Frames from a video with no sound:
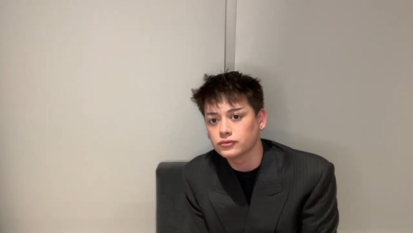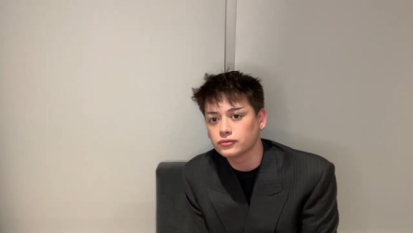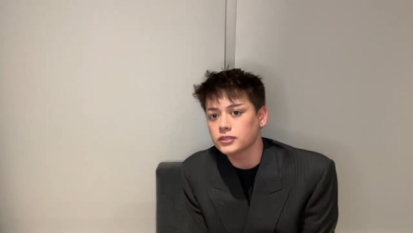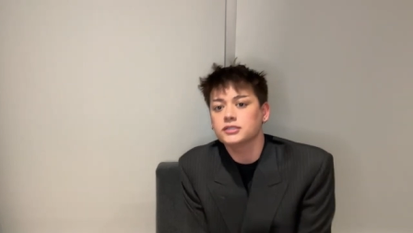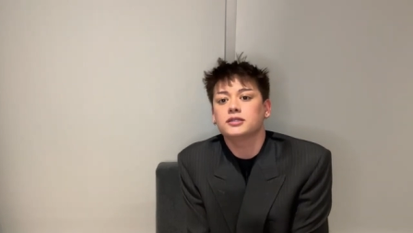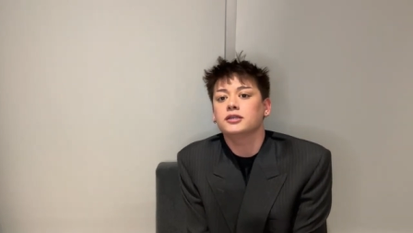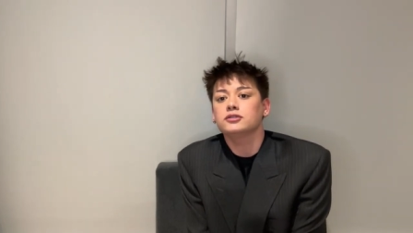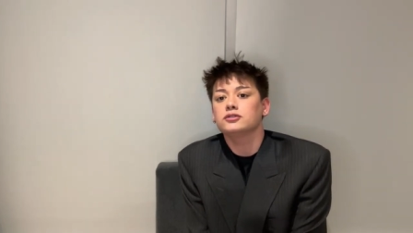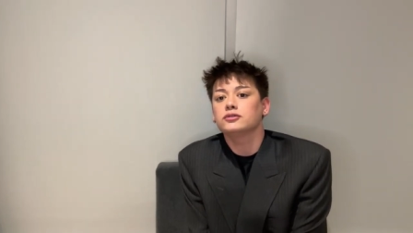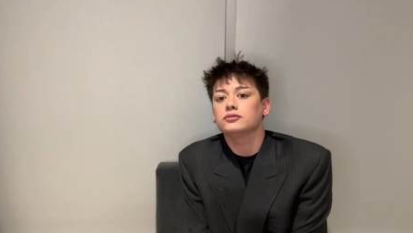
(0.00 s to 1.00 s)
What's the
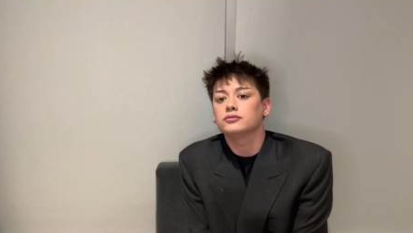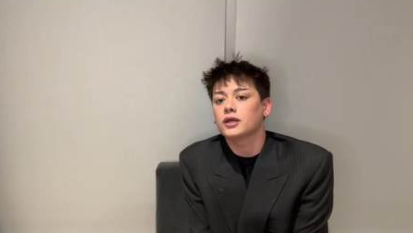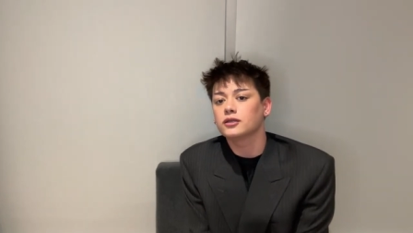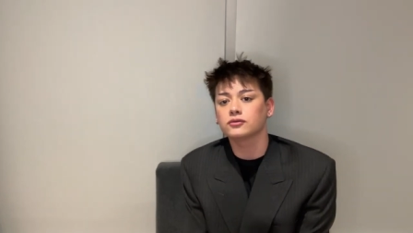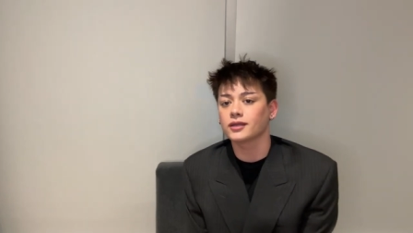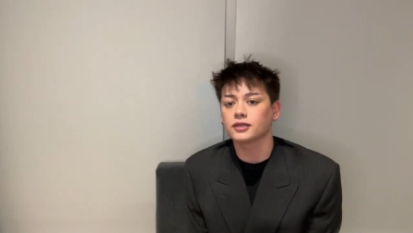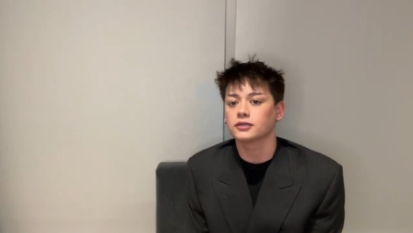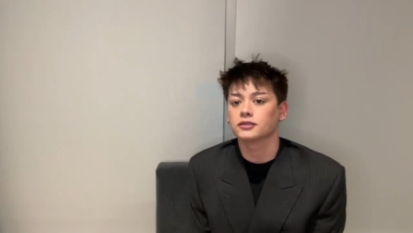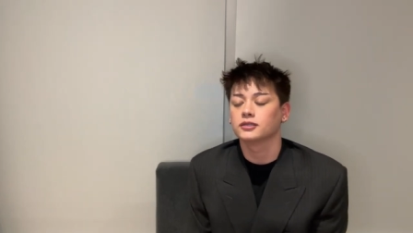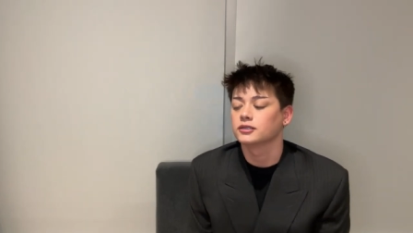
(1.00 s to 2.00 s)
issue? I don't get
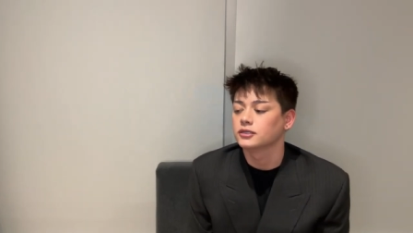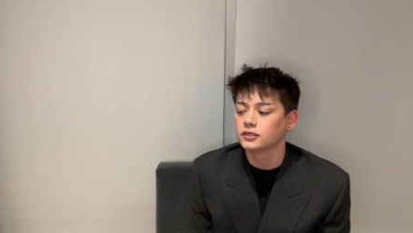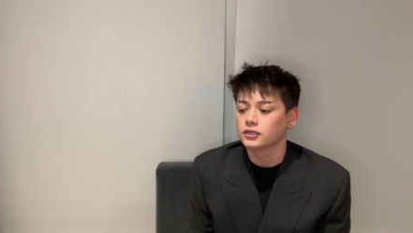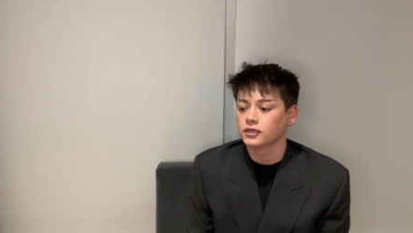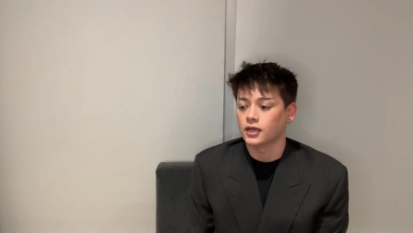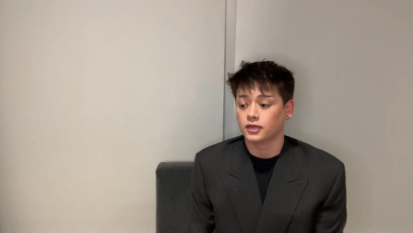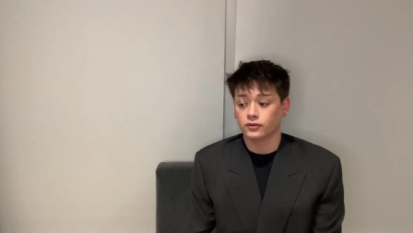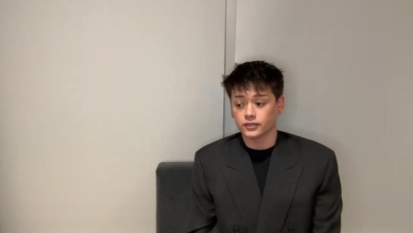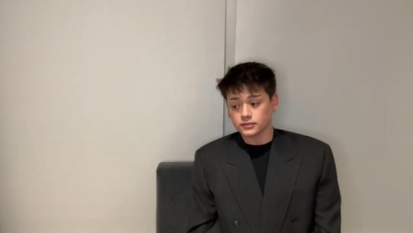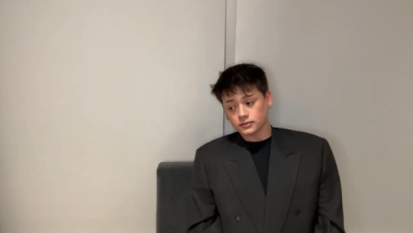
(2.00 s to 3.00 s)
it.
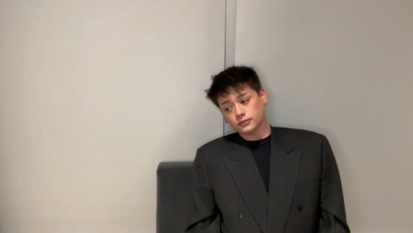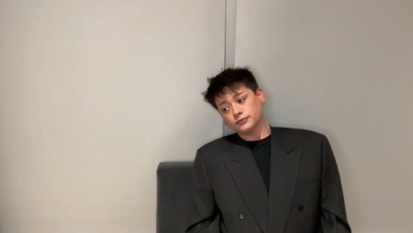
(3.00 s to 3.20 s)
Anyways,